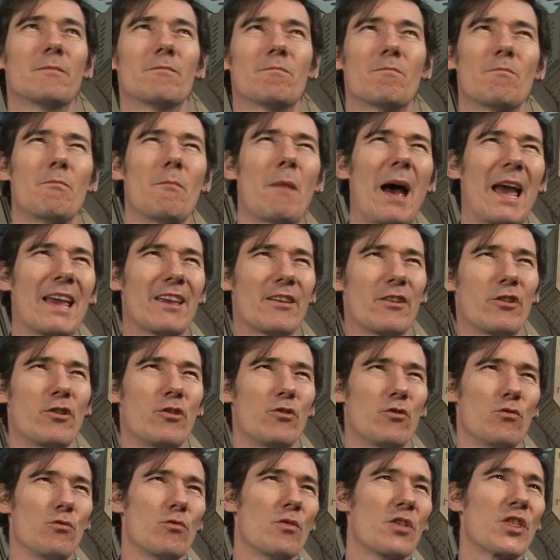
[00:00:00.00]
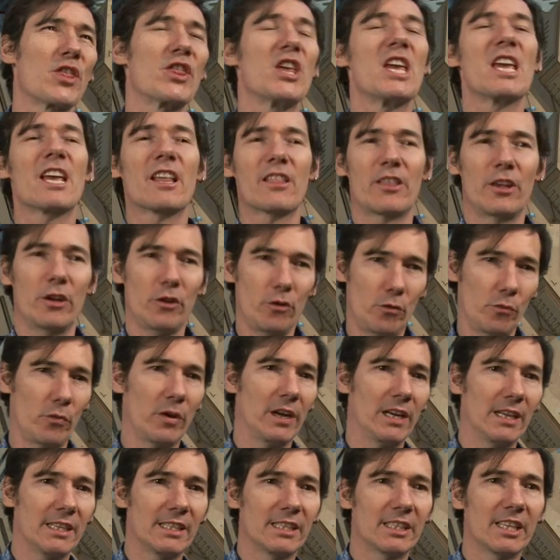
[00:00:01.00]
make you think that you're
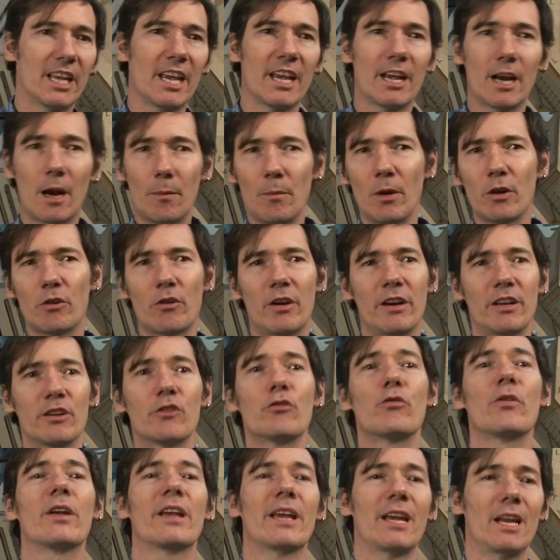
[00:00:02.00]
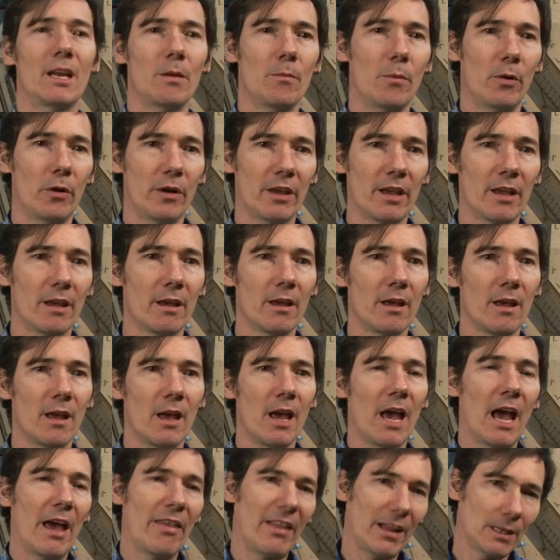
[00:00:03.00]
really seeing it. I'm not trying to trick anybody.
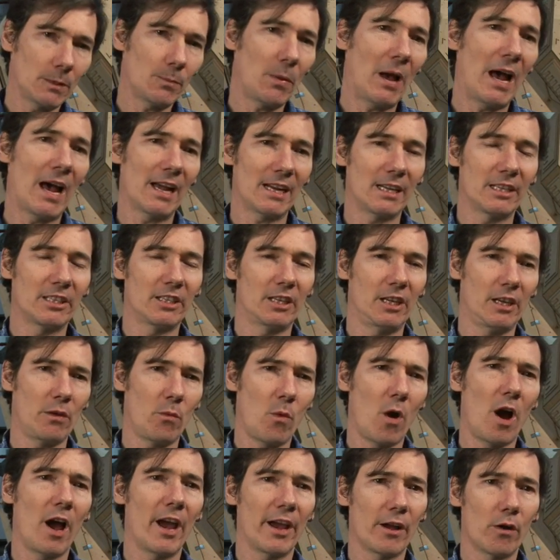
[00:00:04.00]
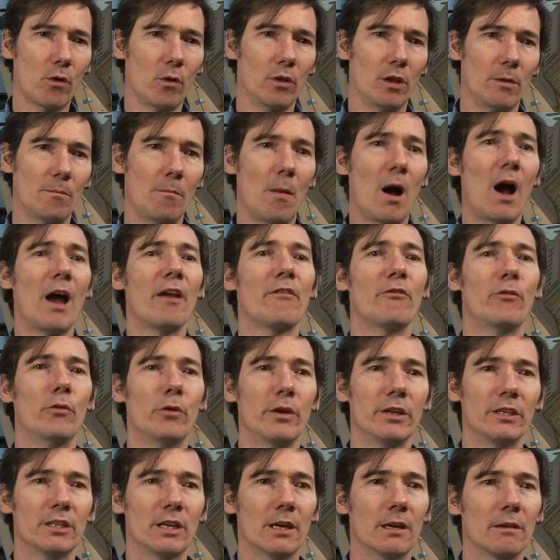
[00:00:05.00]
And that's partially why I call it My
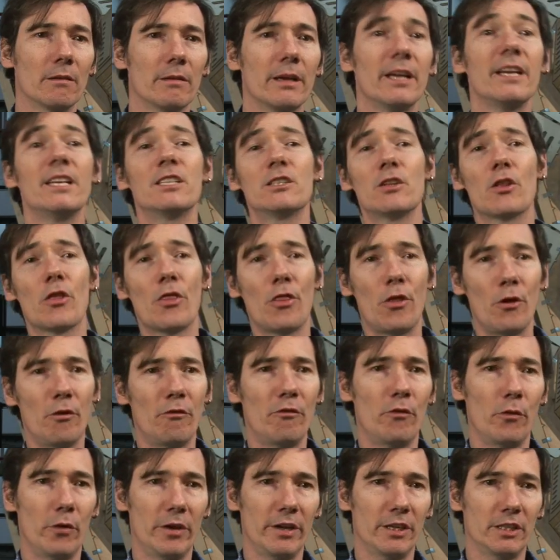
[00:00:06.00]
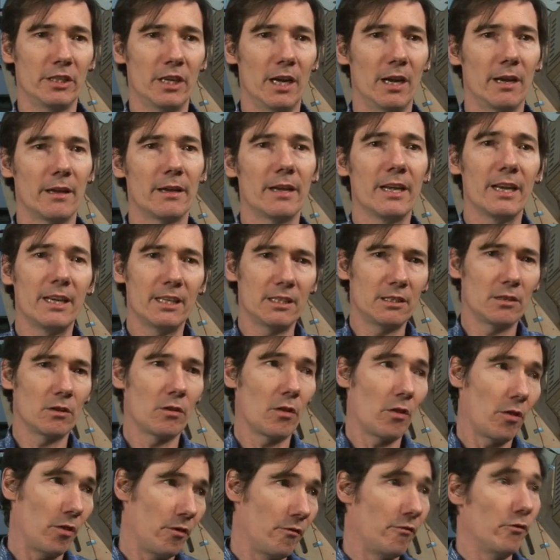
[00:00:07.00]
Voyager. It isn't the Voyager. It
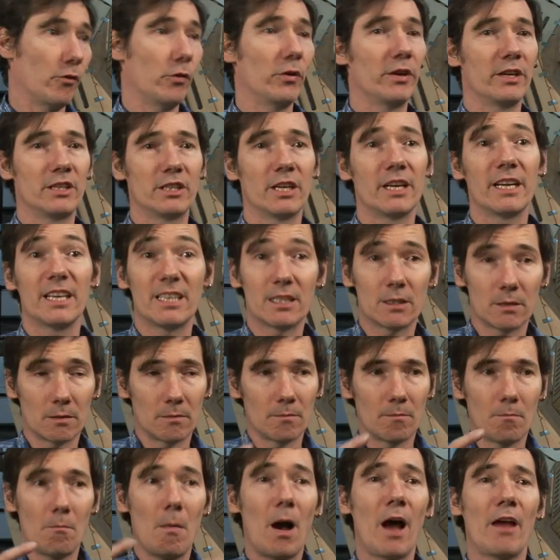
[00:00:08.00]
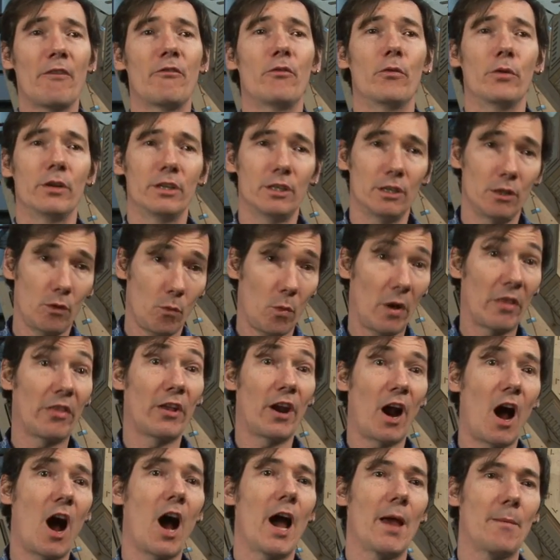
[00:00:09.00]
isn't the Voyager. It's My Voyager, the one
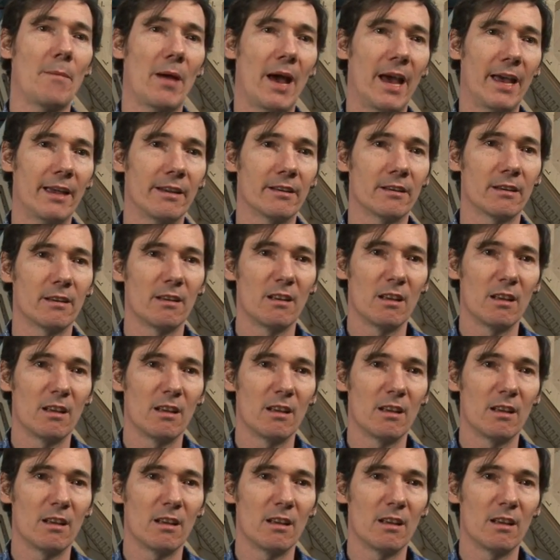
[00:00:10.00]
that I made.